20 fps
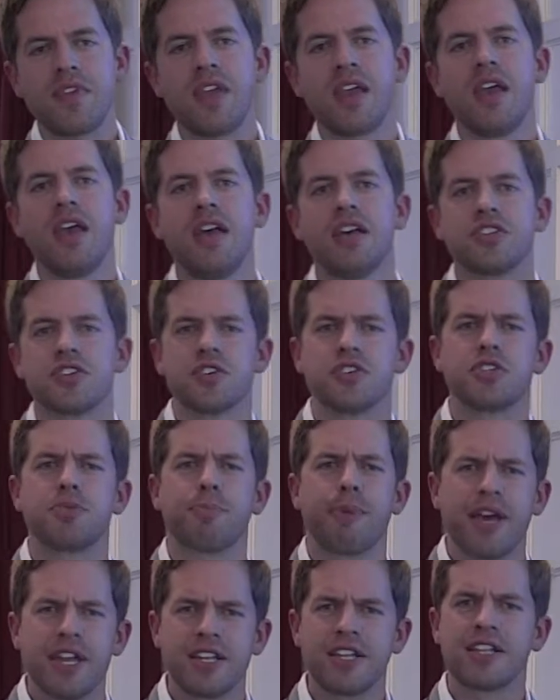So
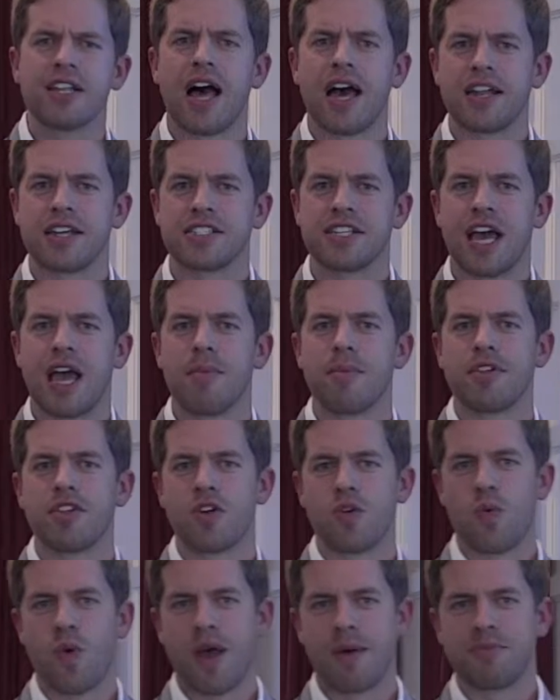spend a lot of time on
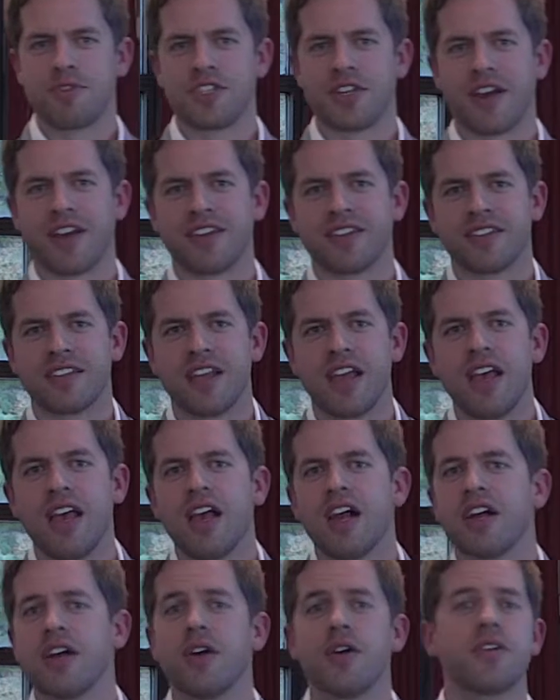their website.
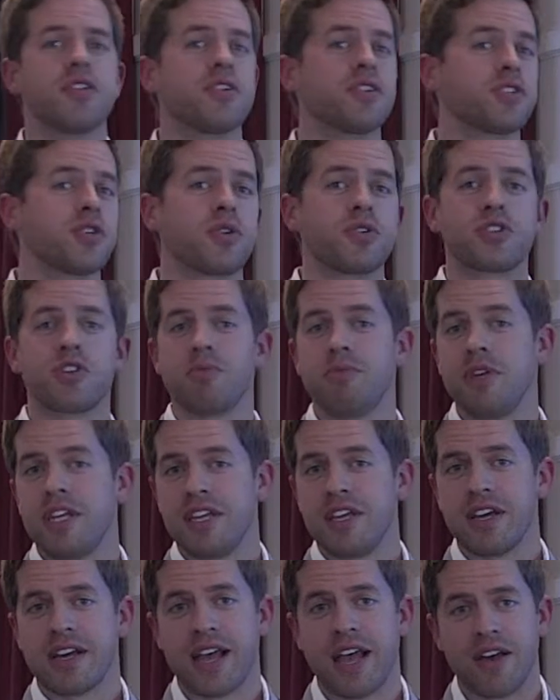Go to their social
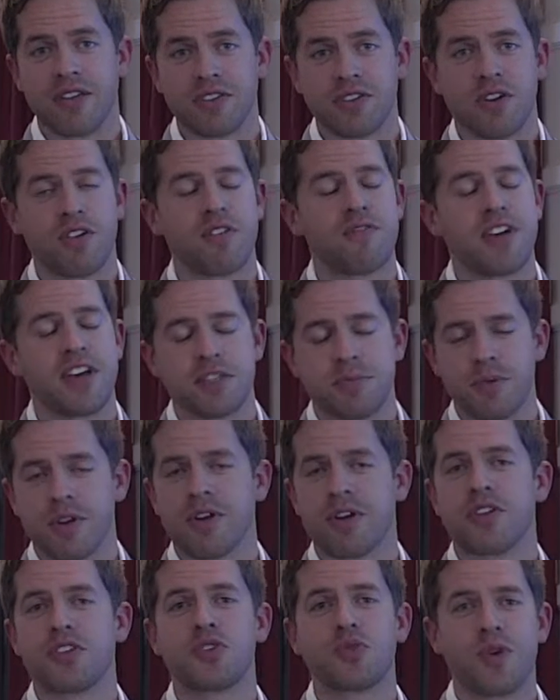media accounts. Go to Facebook,
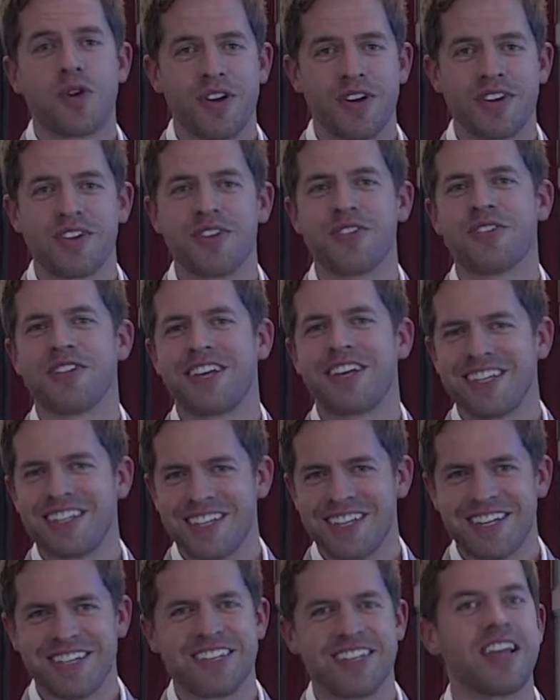go to Twitter, go to
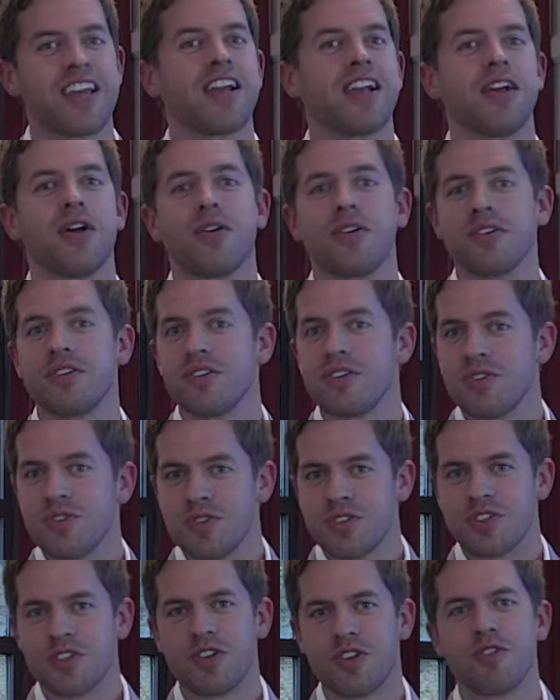LinkedIn, go to
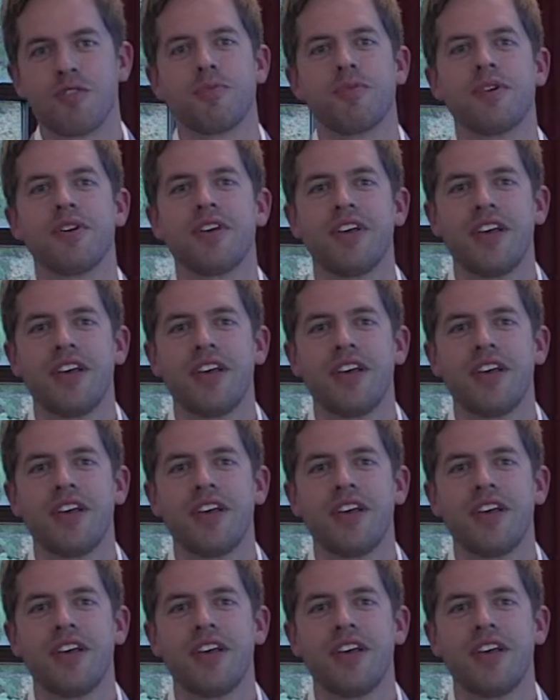YouTube.